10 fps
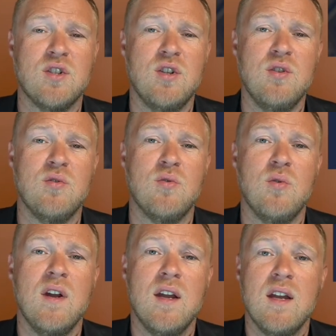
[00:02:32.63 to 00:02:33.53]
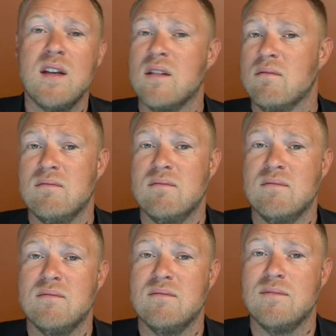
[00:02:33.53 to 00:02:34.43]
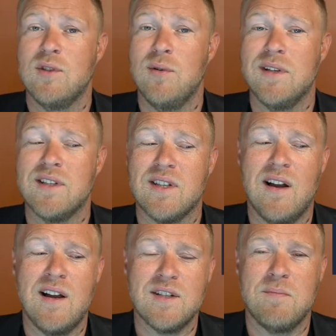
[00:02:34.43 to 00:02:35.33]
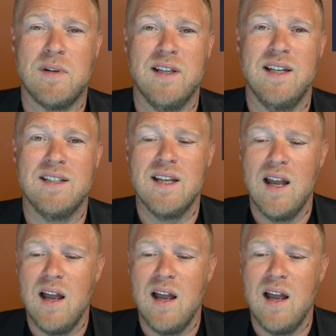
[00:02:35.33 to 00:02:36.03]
to doing a stock split.